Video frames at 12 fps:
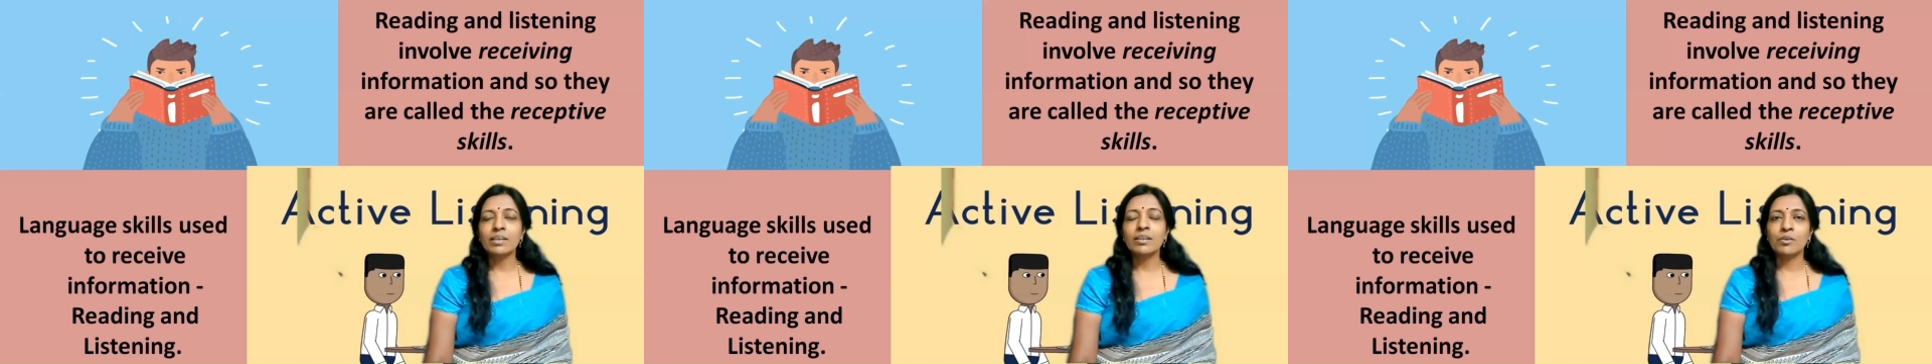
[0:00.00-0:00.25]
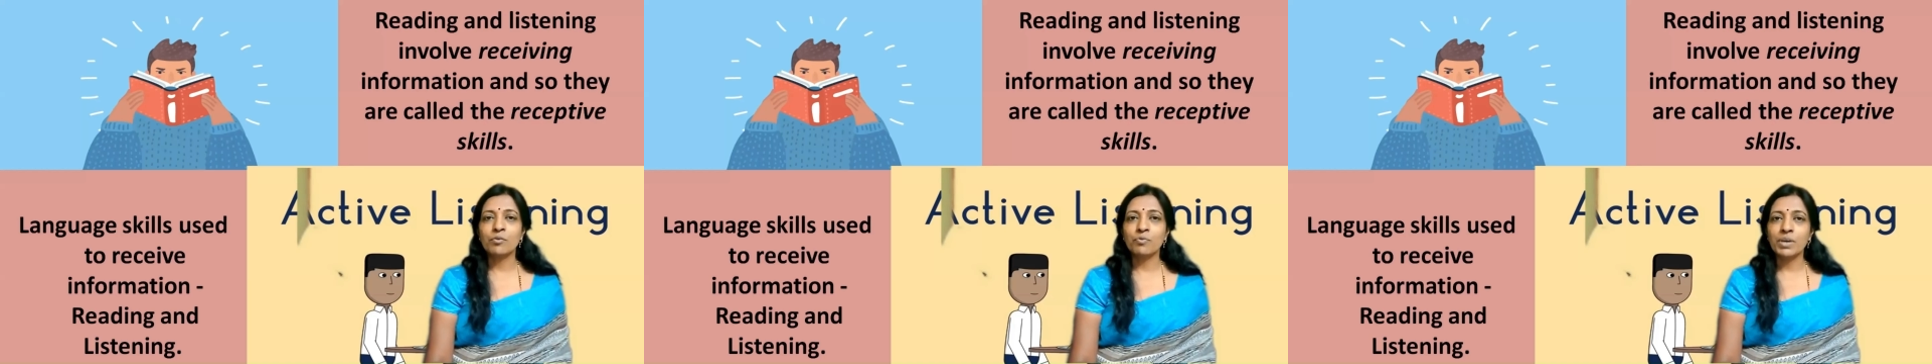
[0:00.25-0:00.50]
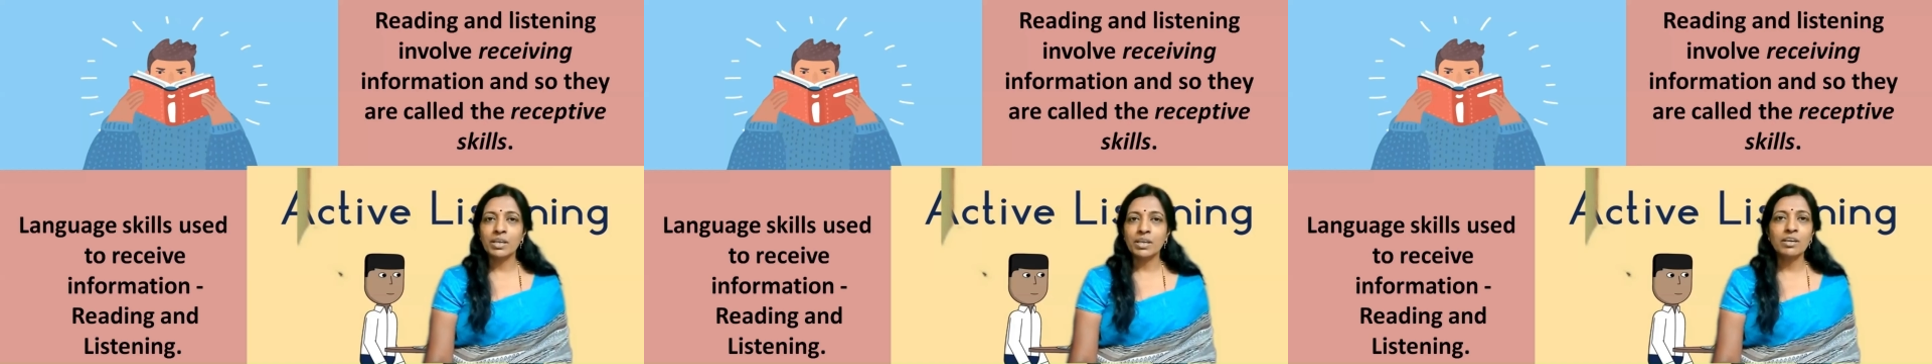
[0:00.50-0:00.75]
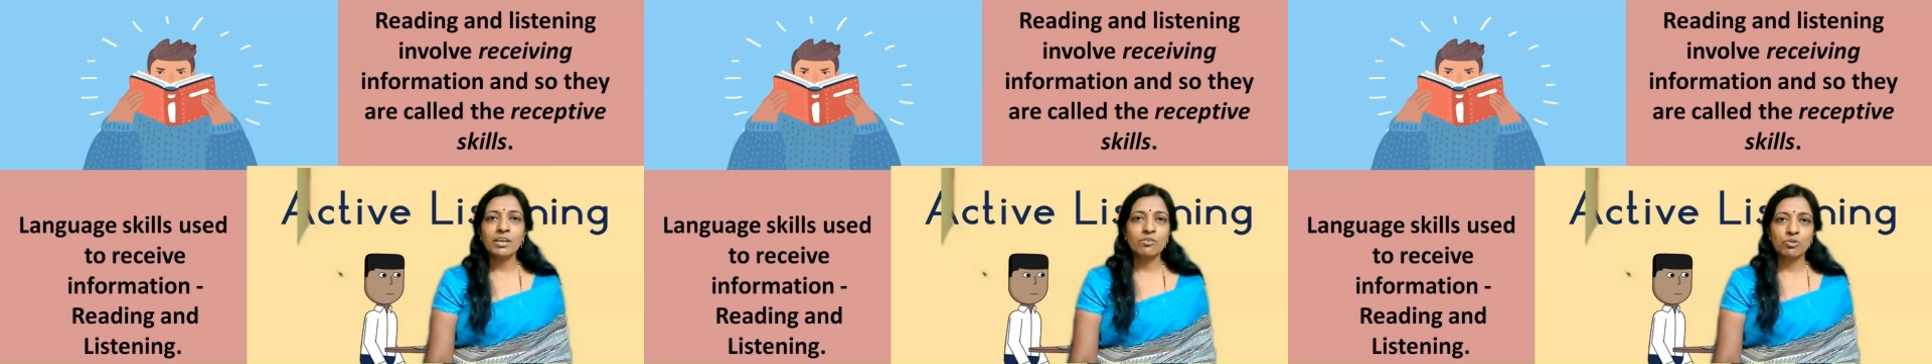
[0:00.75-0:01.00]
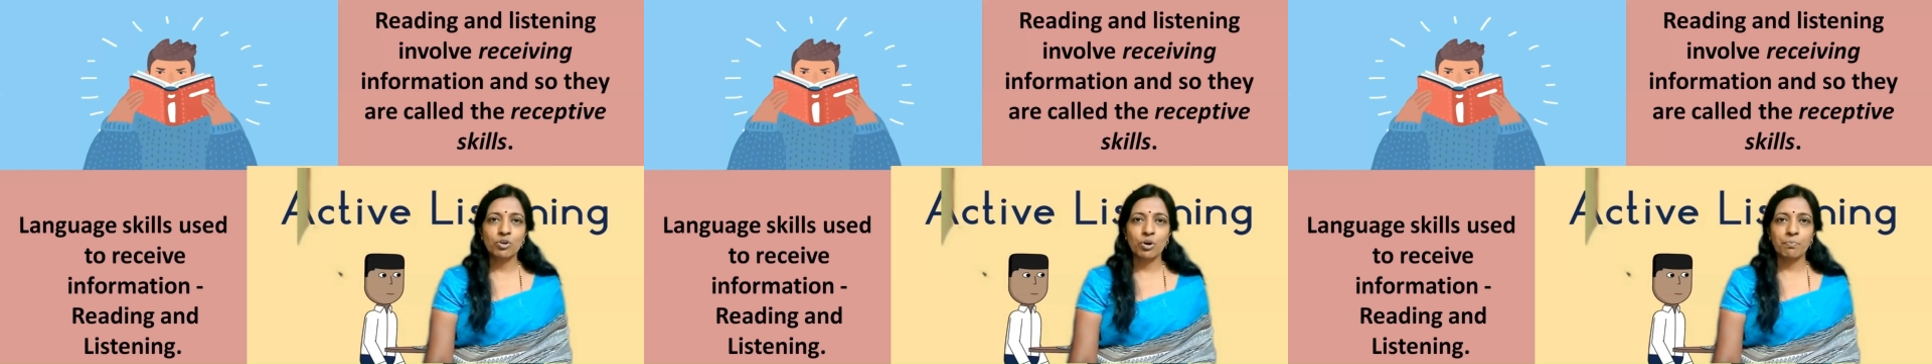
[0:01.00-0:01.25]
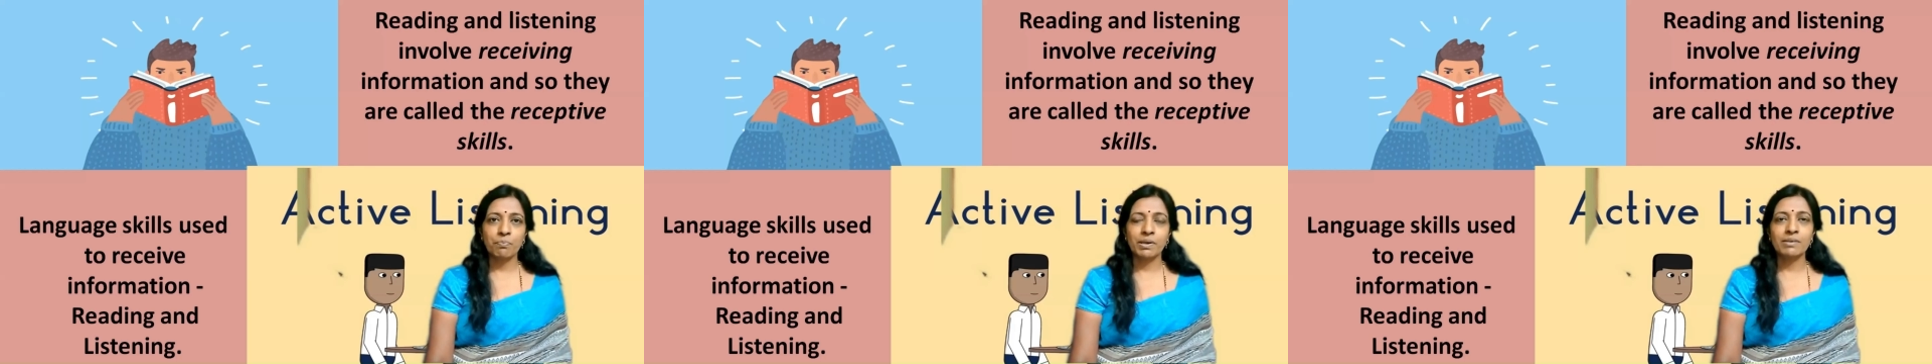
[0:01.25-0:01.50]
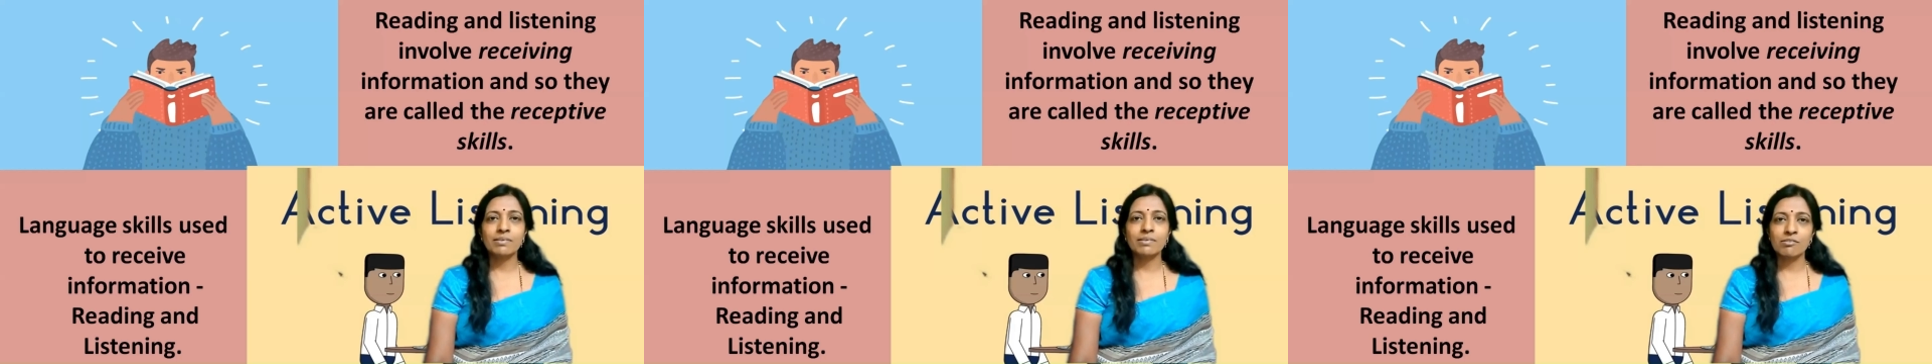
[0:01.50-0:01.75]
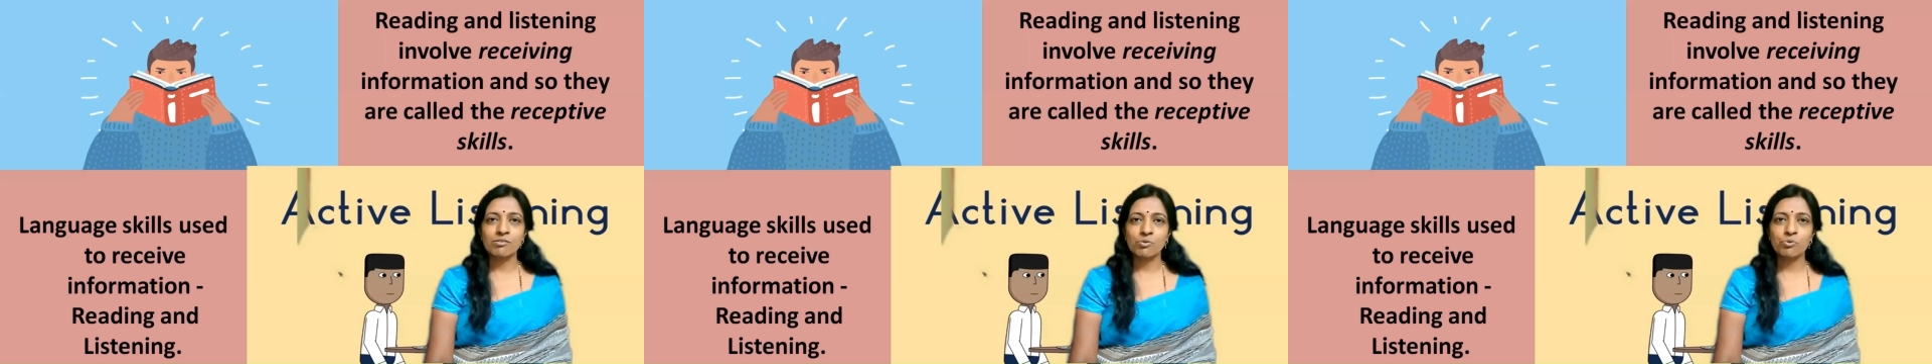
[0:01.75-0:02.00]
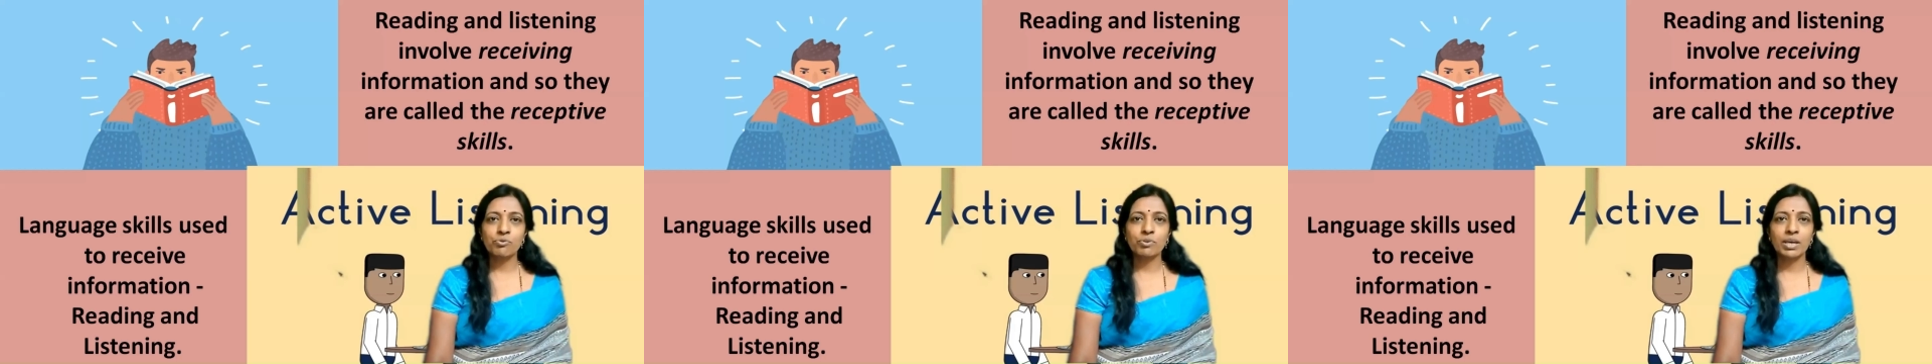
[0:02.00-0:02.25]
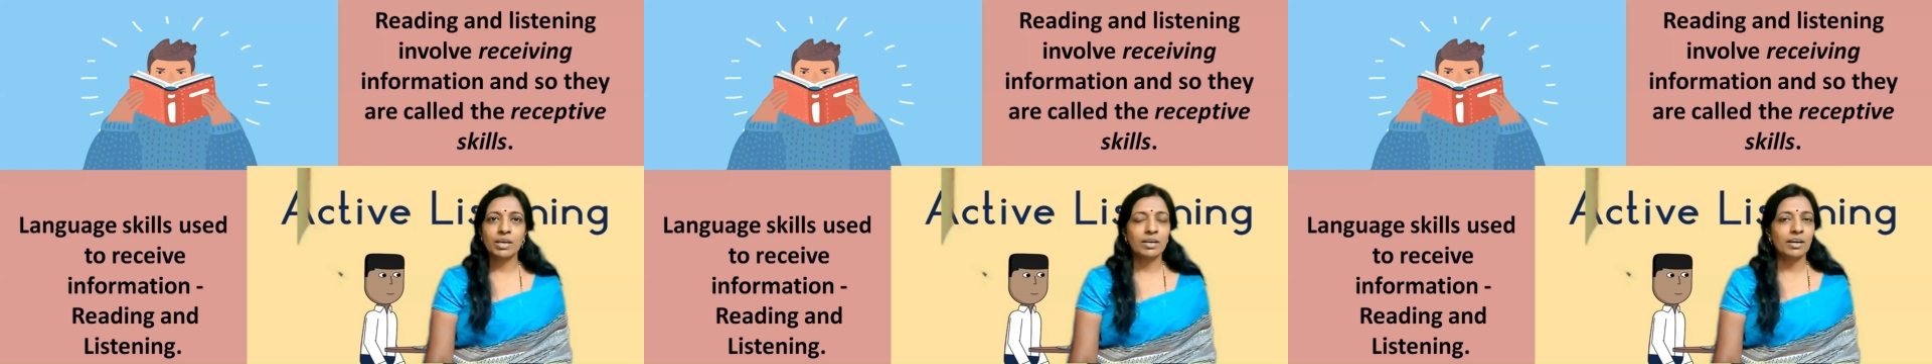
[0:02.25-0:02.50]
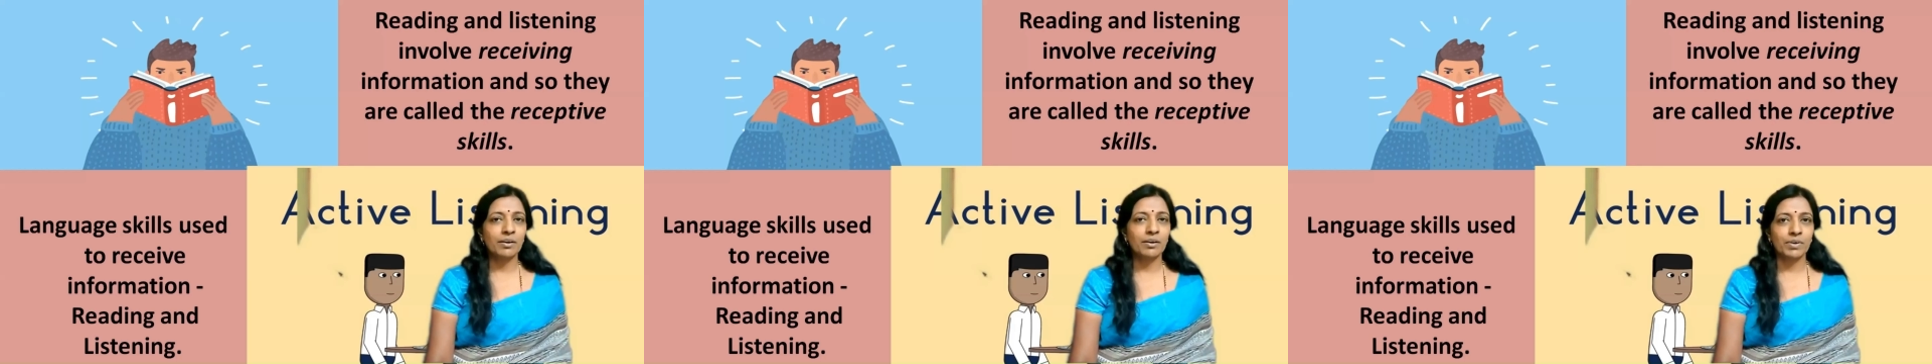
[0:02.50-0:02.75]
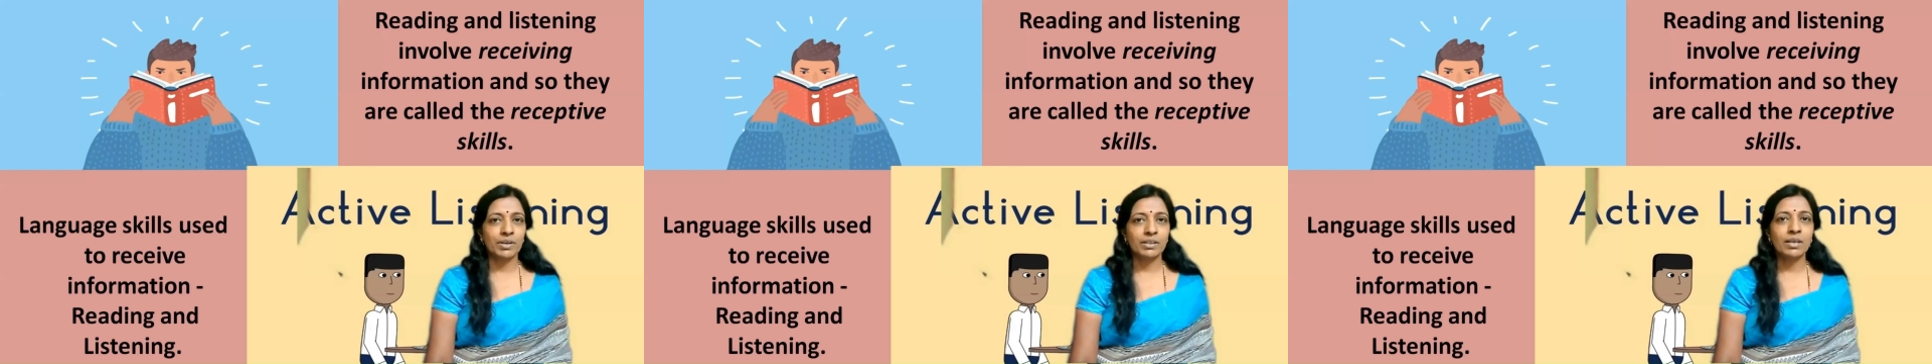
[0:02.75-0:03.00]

the various topics associated with